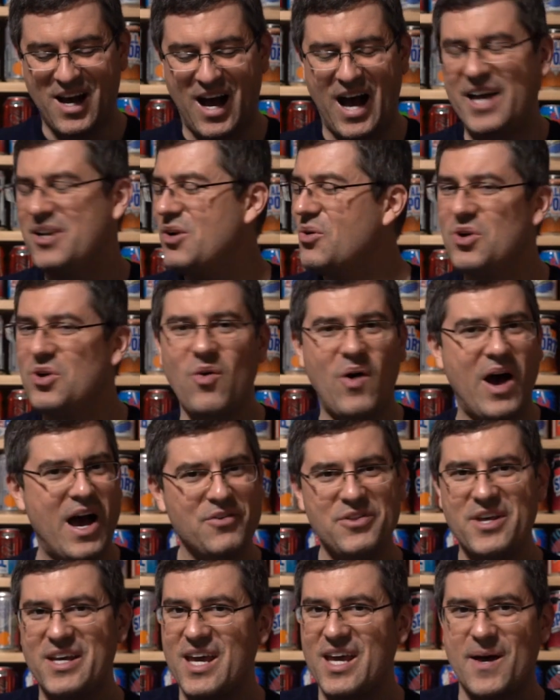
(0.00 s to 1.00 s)
I don't know how
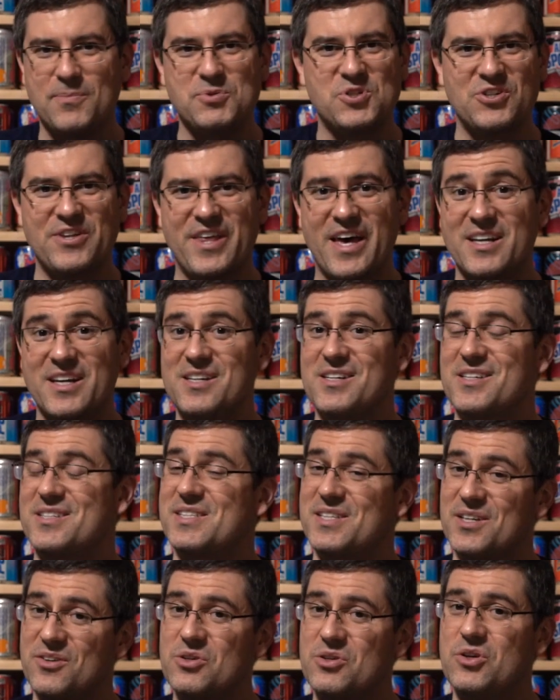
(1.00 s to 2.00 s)
they capture that in a
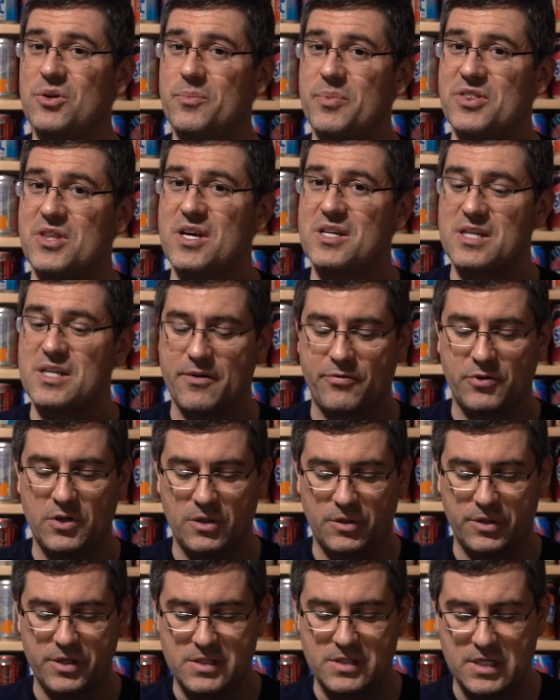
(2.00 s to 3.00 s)
cereal, but they
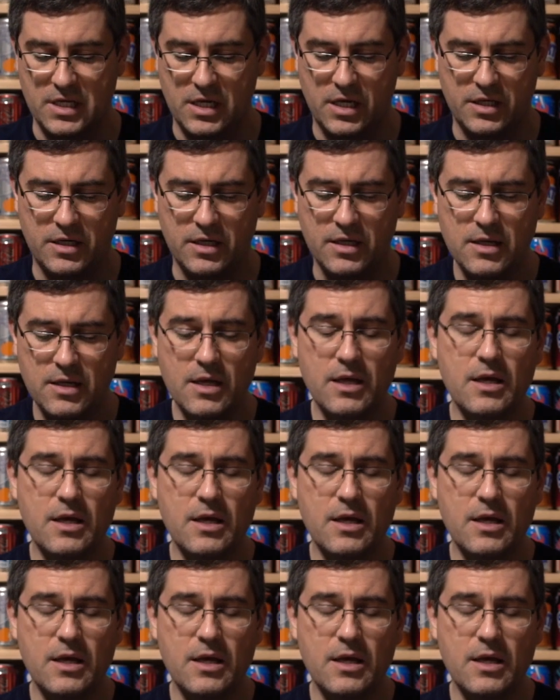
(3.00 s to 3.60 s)
definitely did.